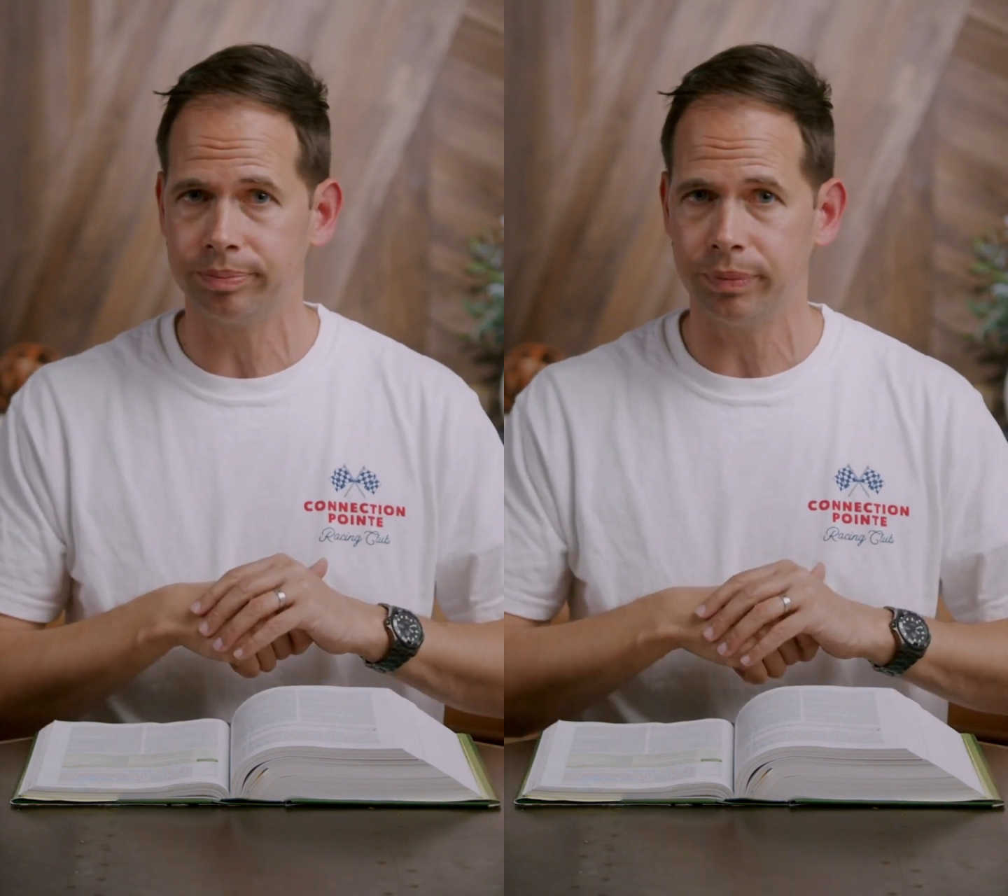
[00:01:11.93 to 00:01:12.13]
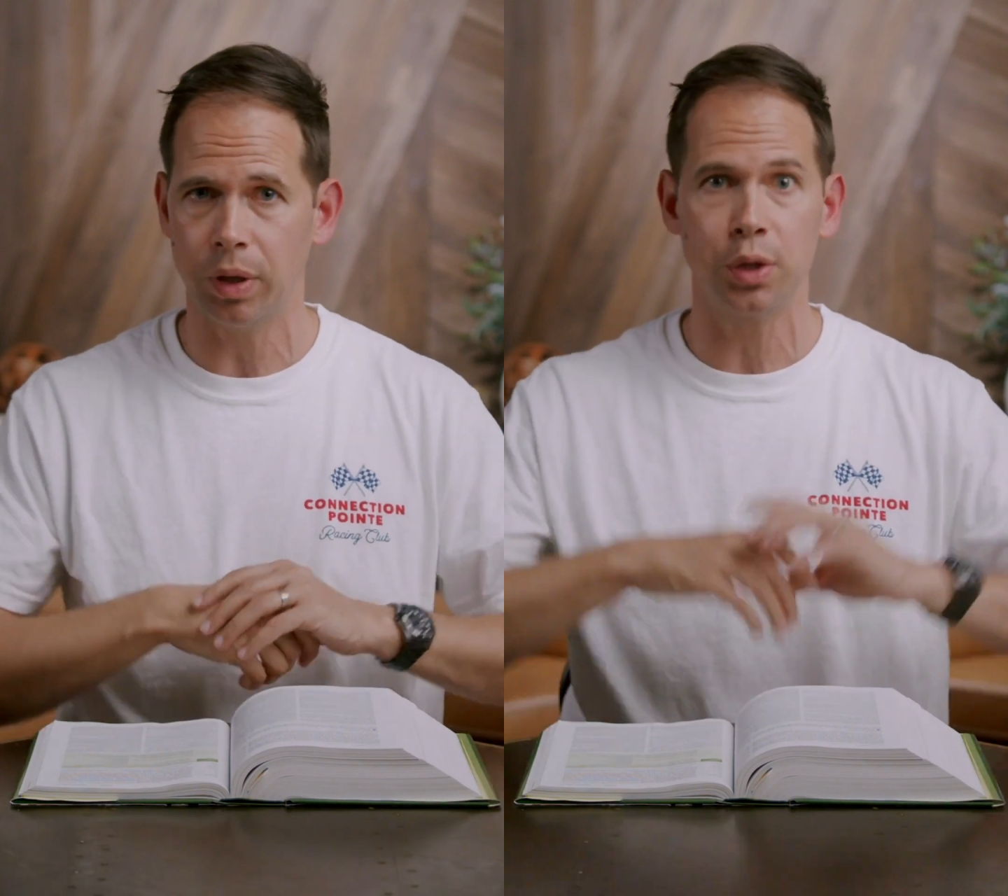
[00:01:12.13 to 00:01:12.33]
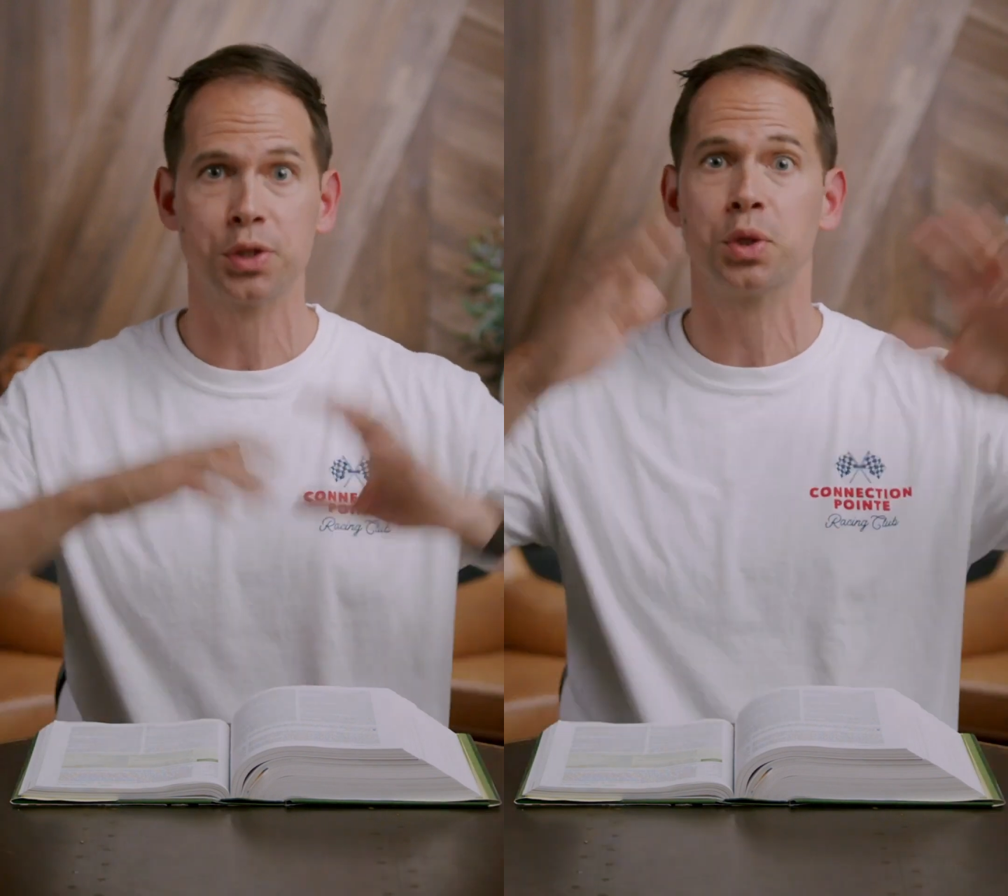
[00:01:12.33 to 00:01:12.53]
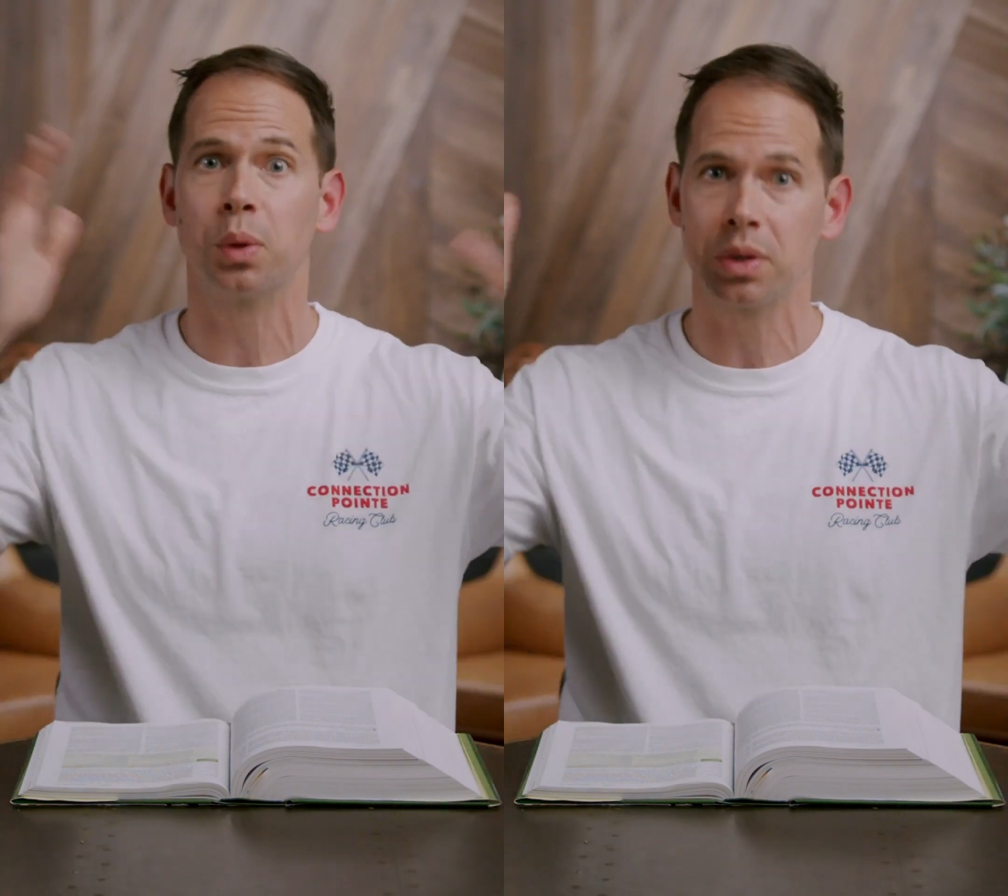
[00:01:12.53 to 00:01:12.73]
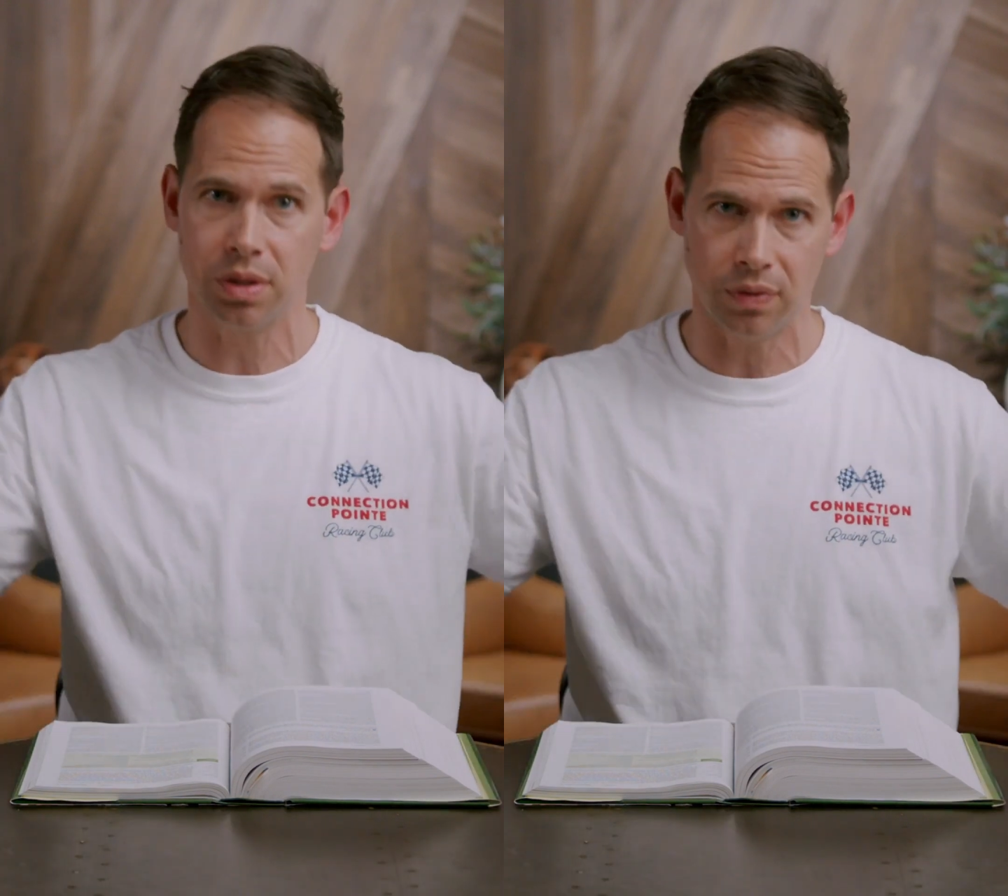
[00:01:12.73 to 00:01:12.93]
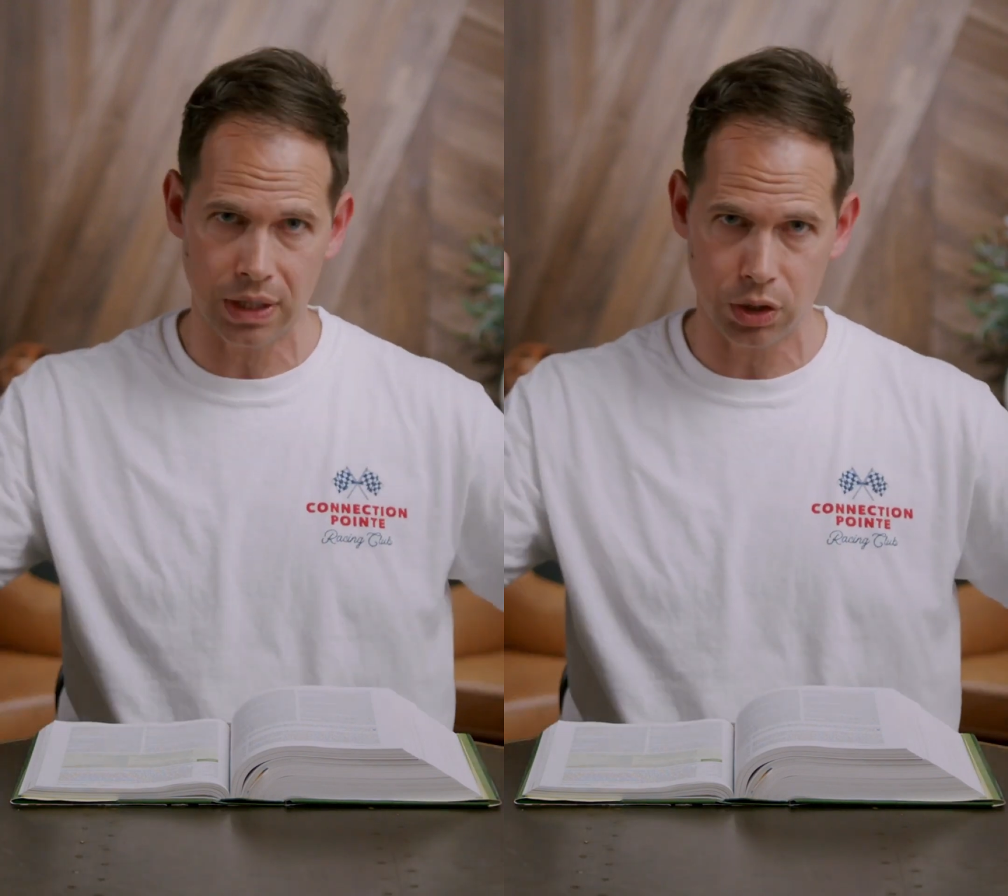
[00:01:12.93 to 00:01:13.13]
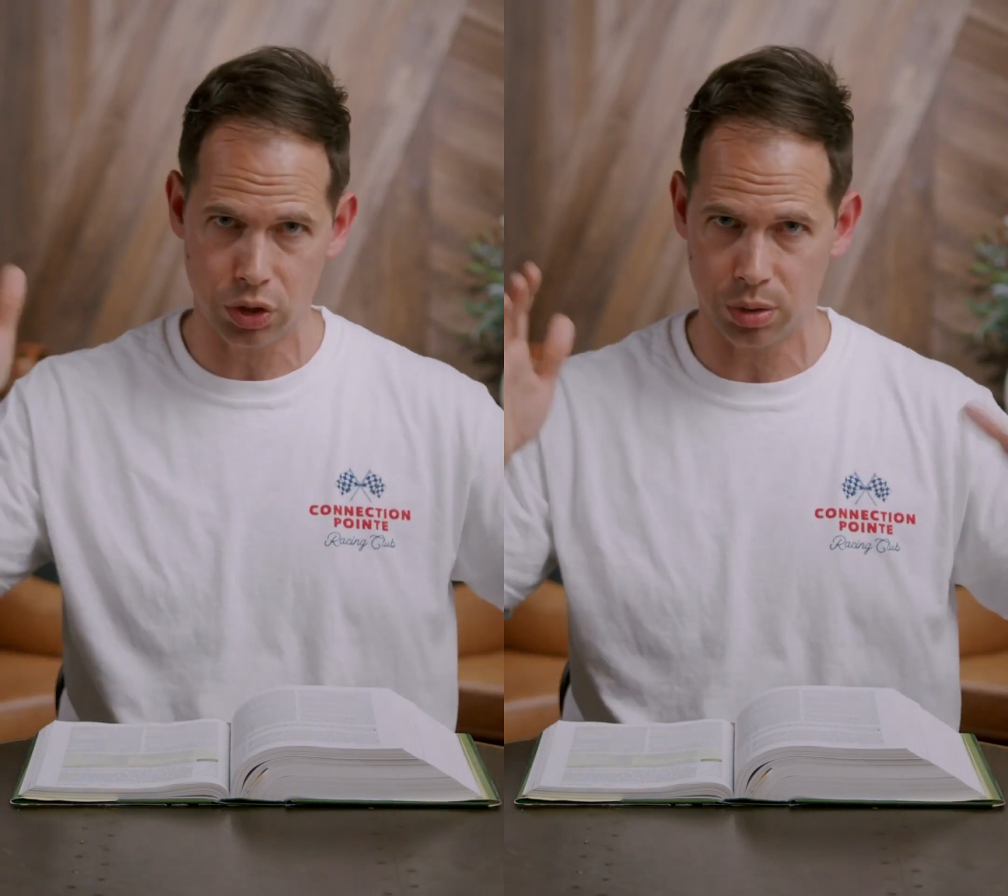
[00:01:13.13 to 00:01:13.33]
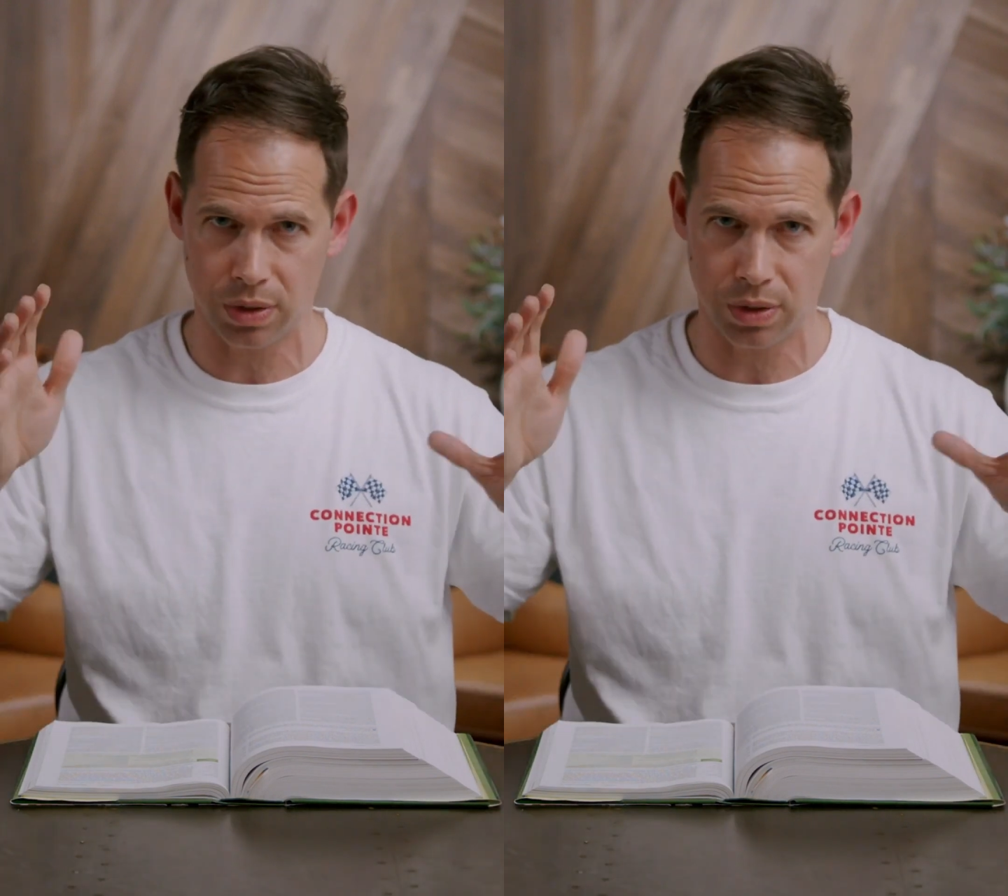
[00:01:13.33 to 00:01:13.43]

all sorts of issues.